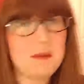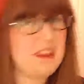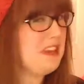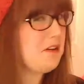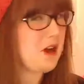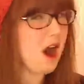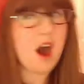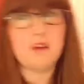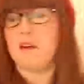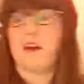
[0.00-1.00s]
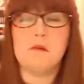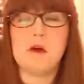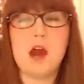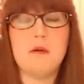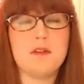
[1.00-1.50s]
Maybe a year and a half ago
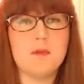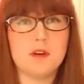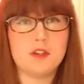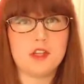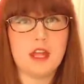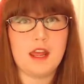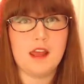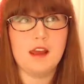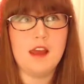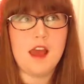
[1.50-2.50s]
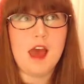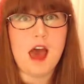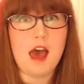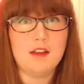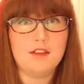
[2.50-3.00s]
I was watching
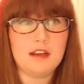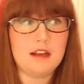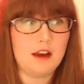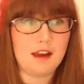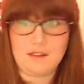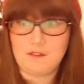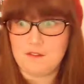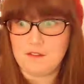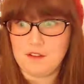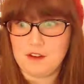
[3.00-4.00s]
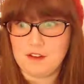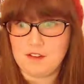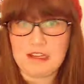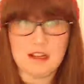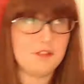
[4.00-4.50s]
D-Live
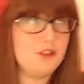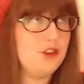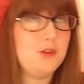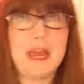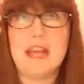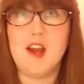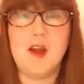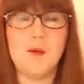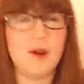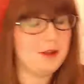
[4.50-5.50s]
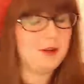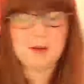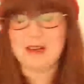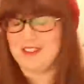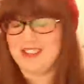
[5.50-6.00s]
22891, I do
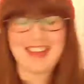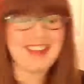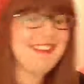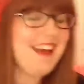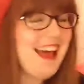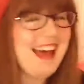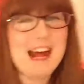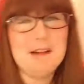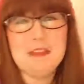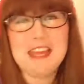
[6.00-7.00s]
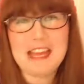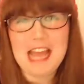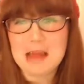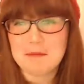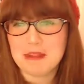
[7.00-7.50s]
believe it is.
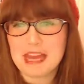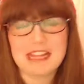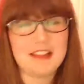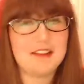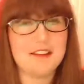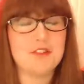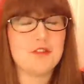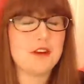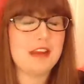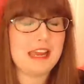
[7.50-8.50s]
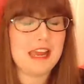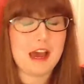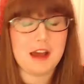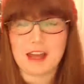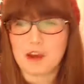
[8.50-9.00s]
He did a
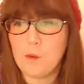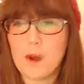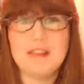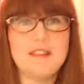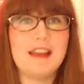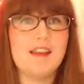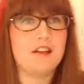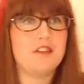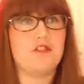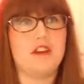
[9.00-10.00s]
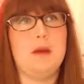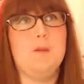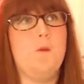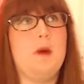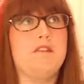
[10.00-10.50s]
stream, like a Wednesday night
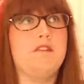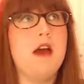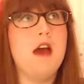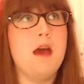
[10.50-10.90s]
stream with